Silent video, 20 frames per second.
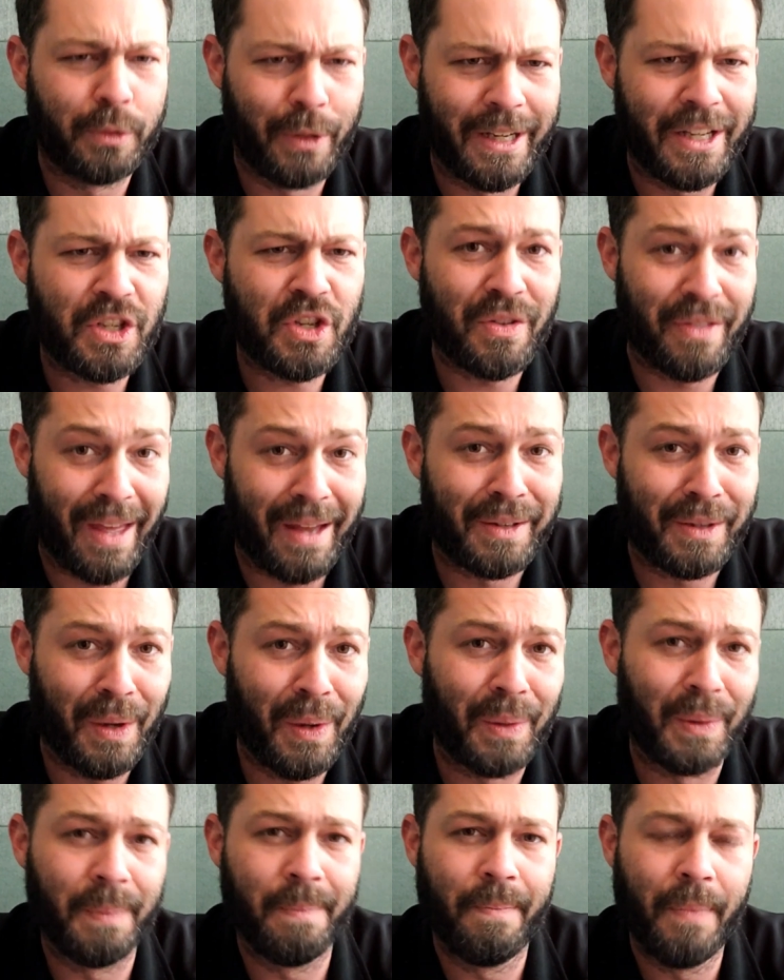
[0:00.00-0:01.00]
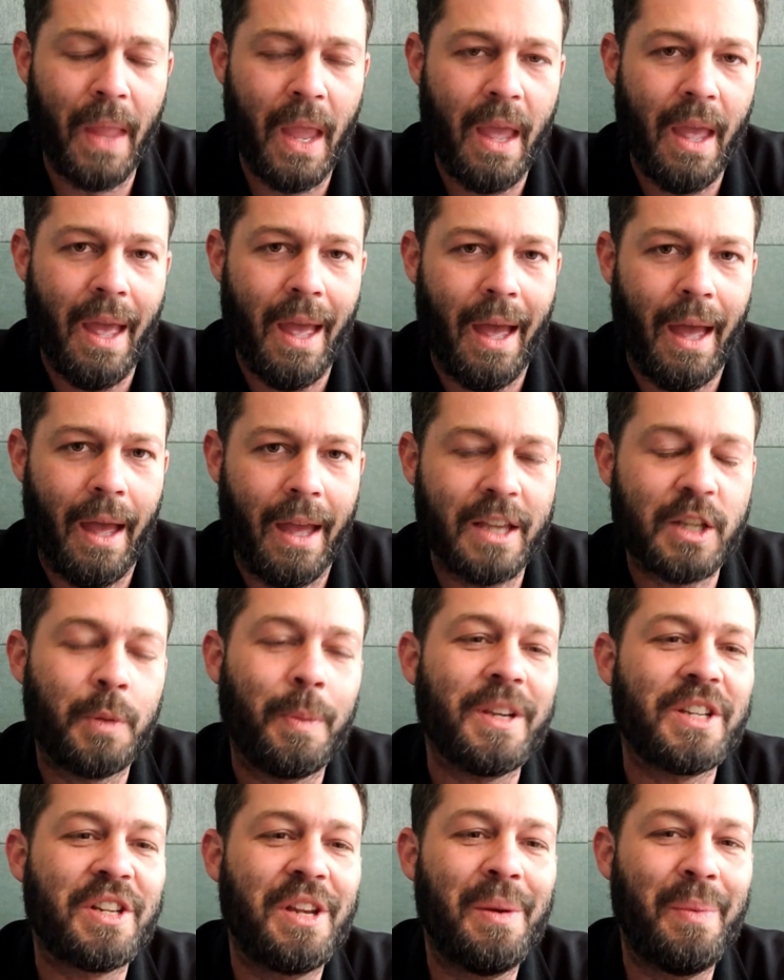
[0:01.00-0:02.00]
reach that goal.
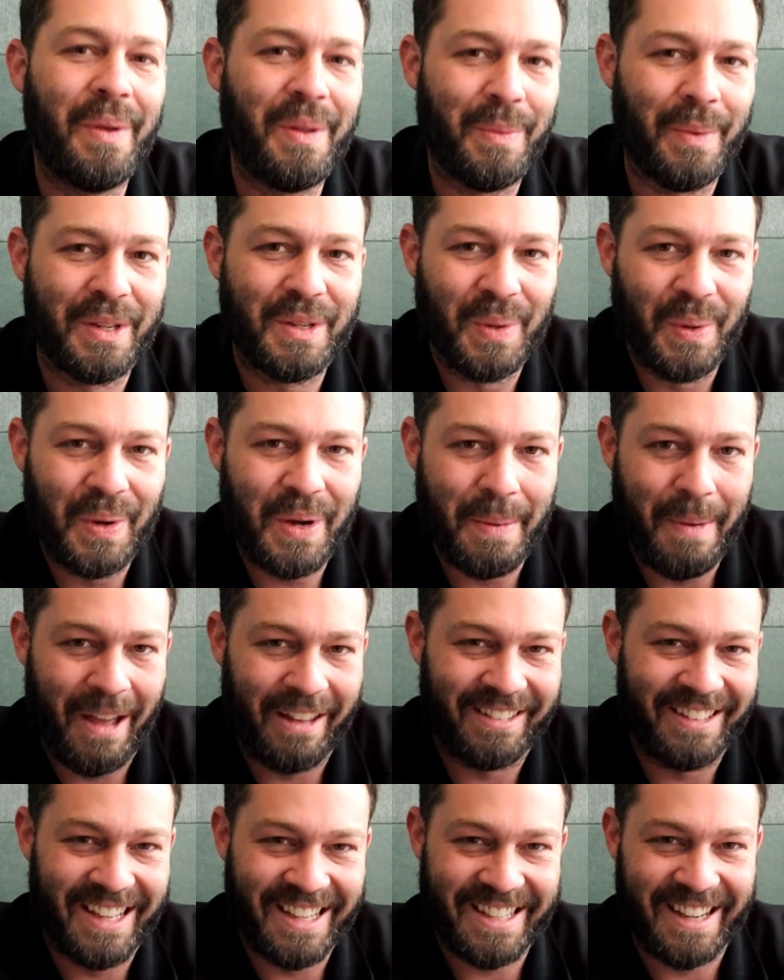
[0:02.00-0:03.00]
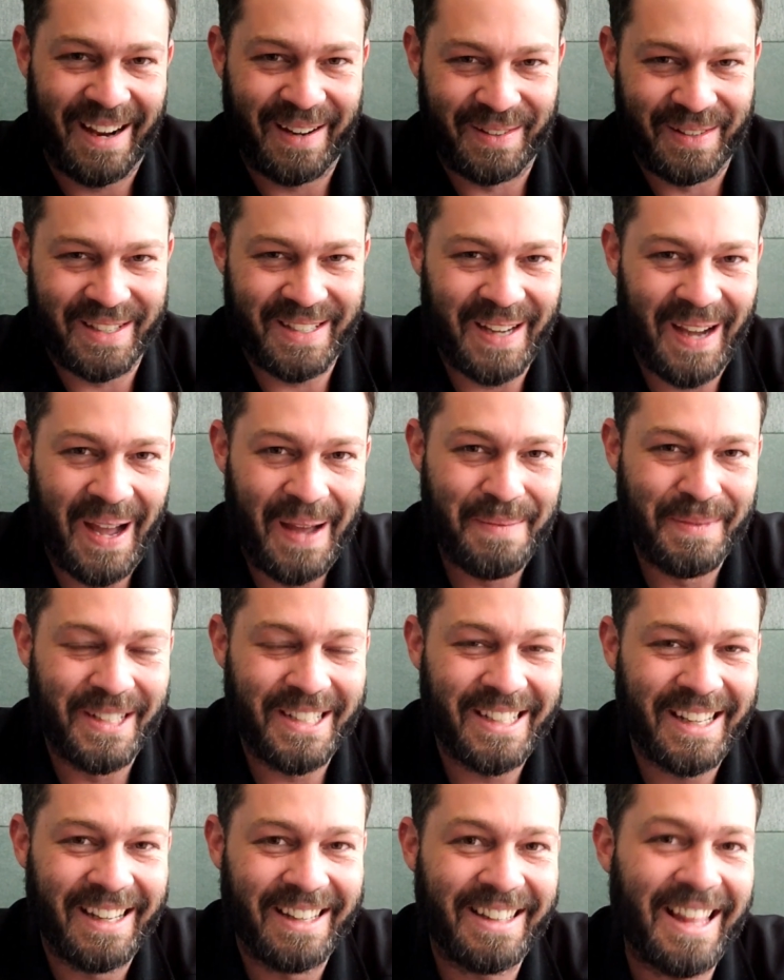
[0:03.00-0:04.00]
Especially when we talk about things like
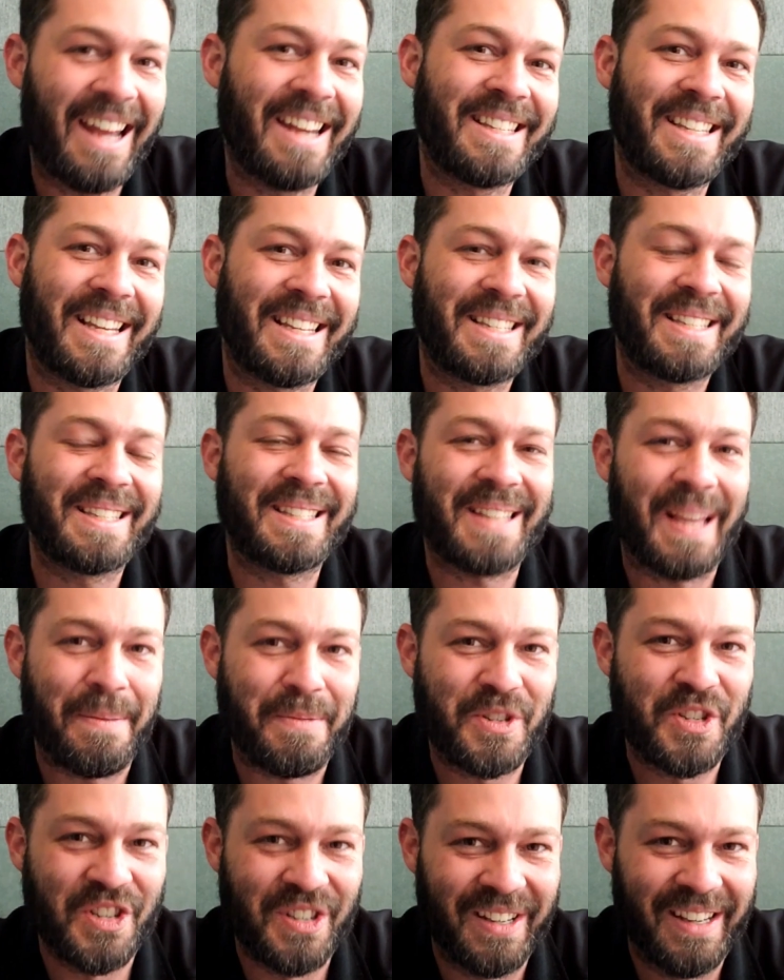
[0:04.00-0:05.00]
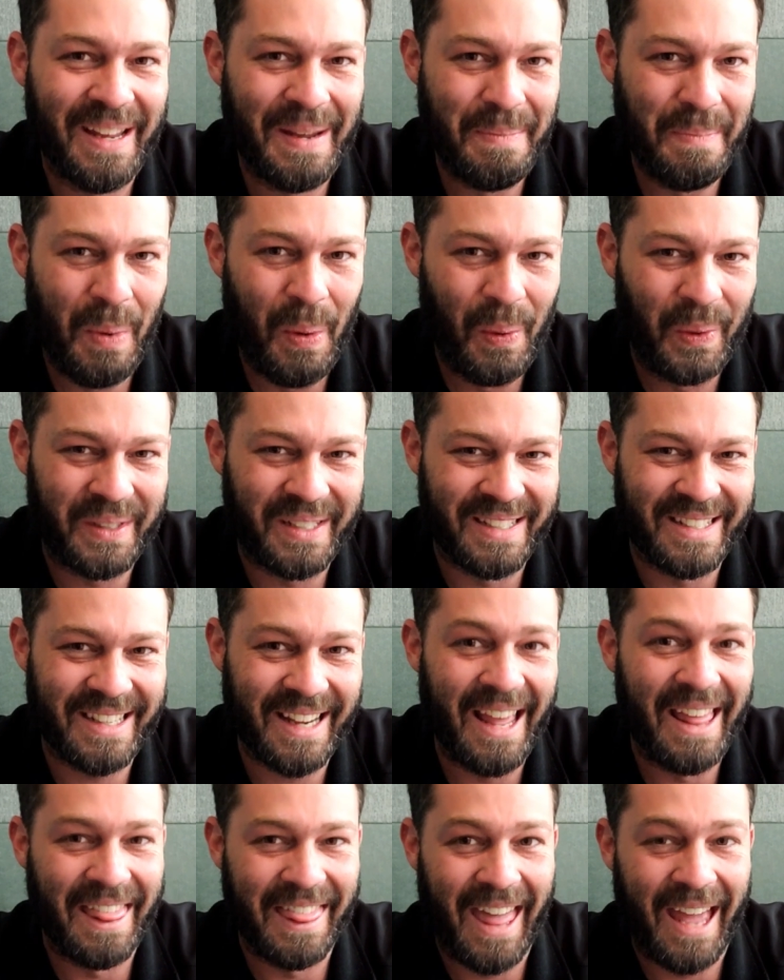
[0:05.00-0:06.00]
retirement, that is exceptionally
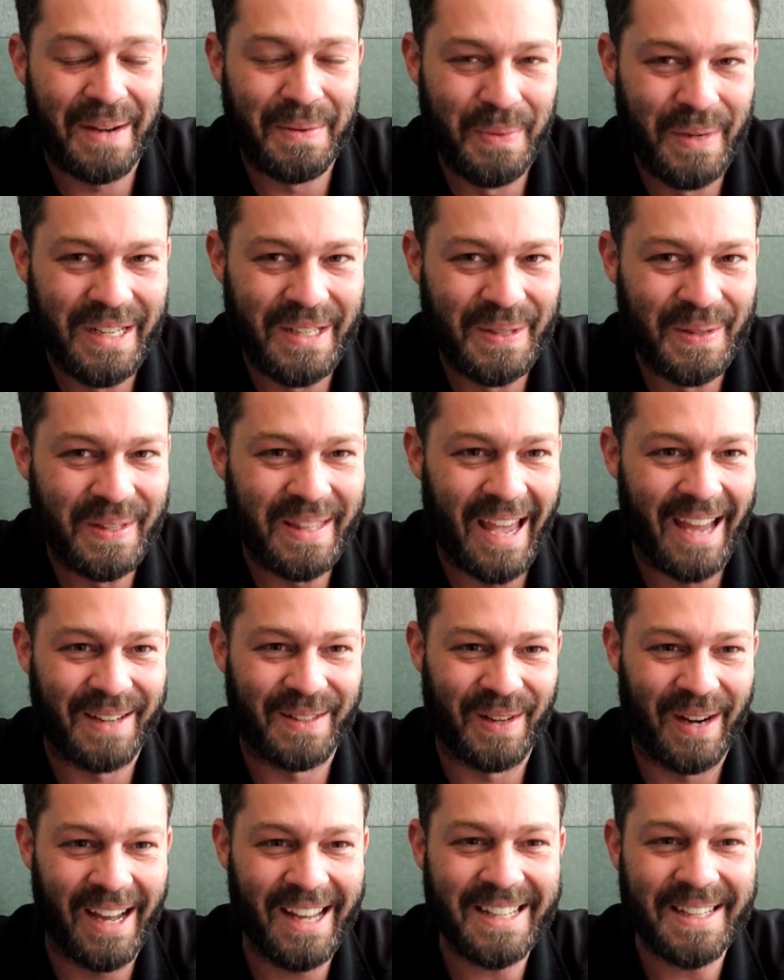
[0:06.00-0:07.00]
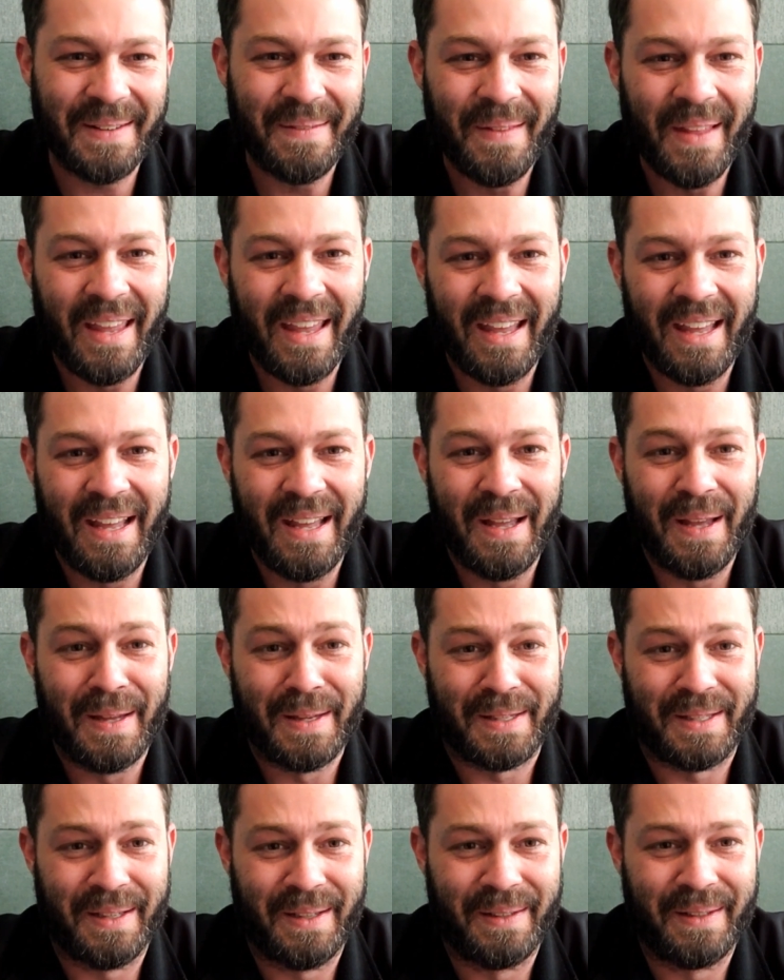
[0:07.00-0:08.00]
important that we do that, right?
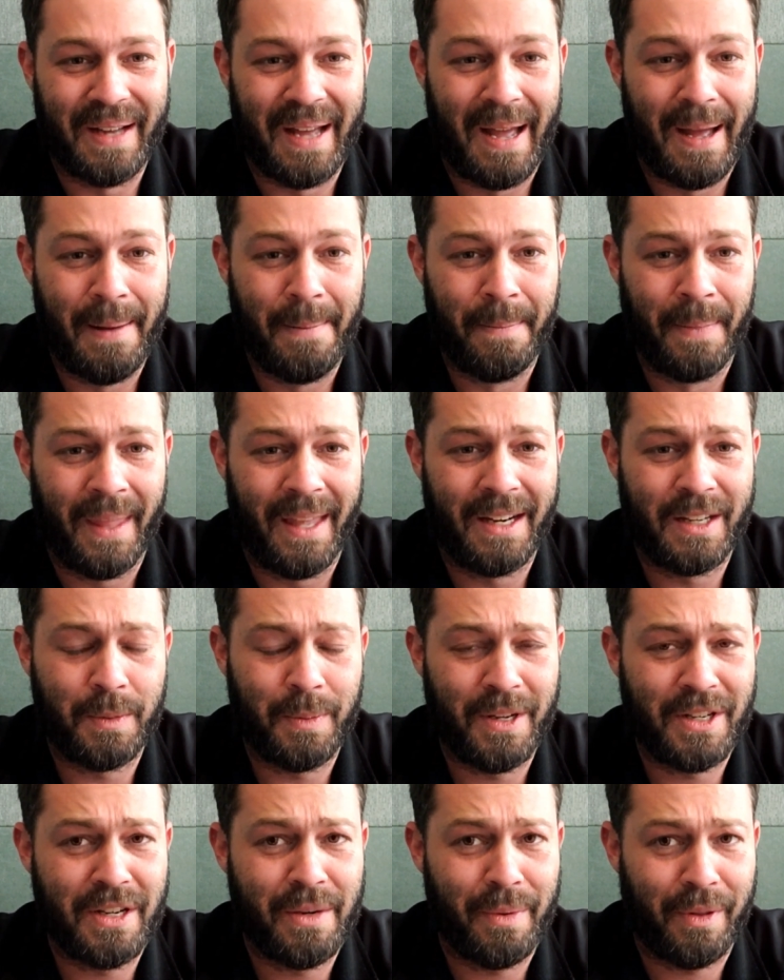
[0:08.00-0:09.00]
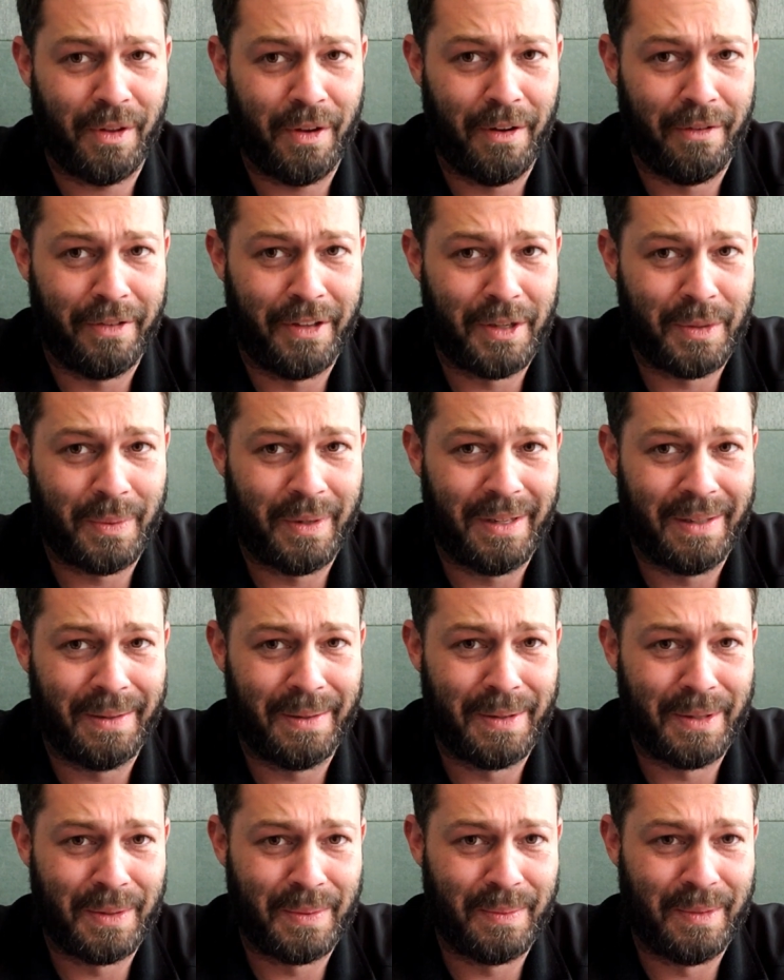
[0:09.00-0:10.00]
So, and especially with coffee as well,
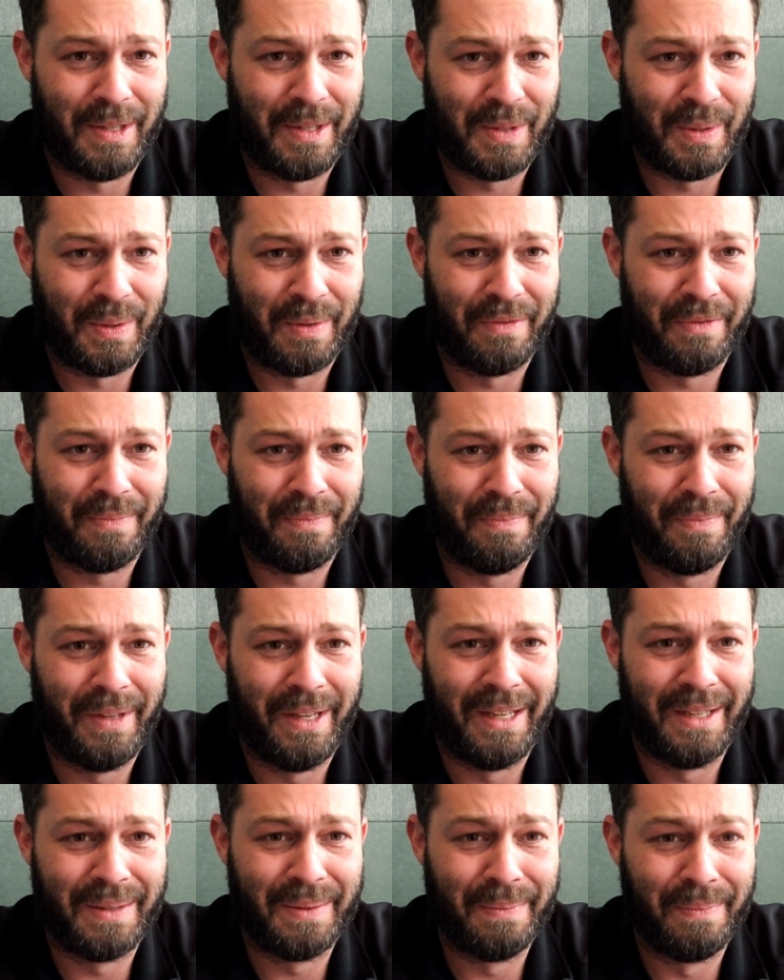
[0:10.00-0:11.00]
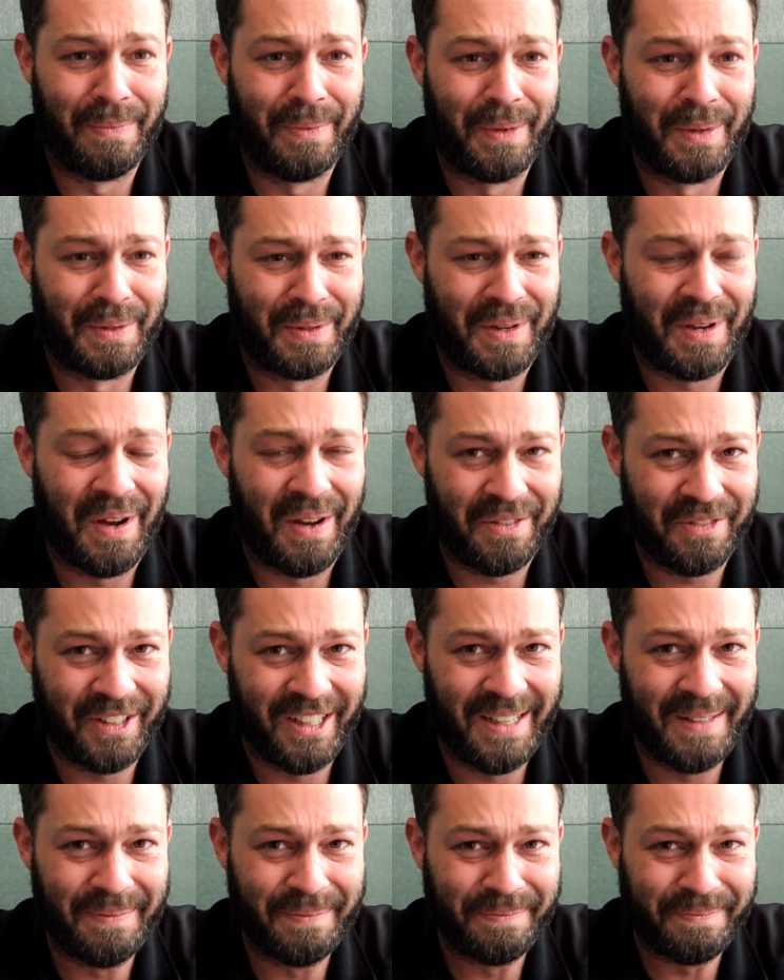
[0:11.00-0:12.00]
because we sort of need good
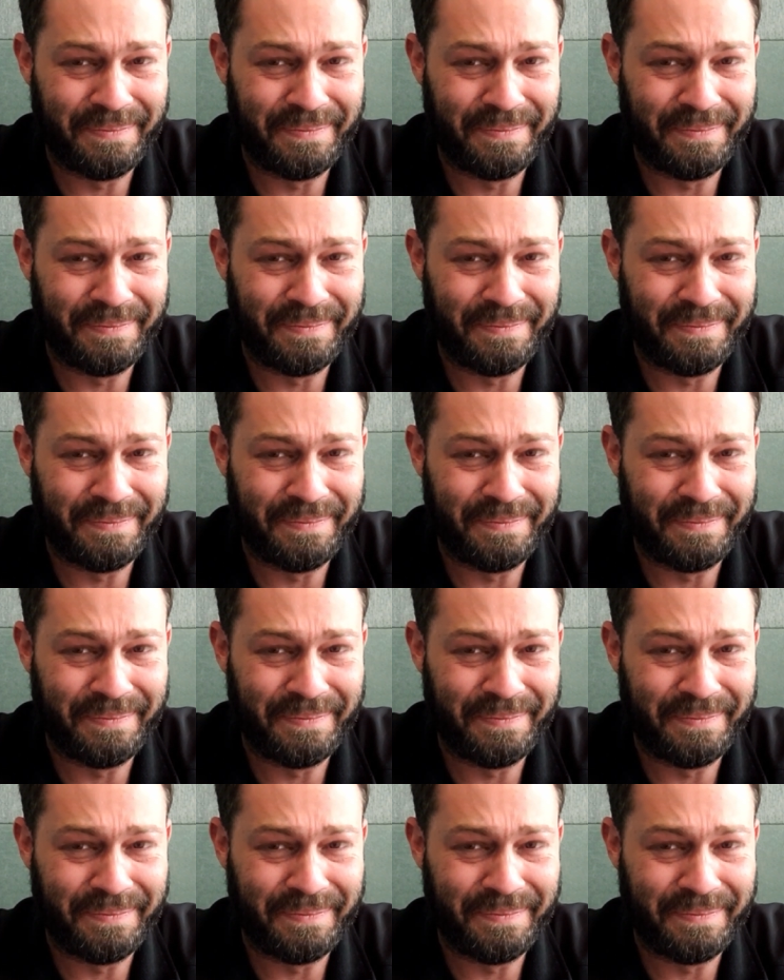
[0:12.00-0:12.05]
coffee.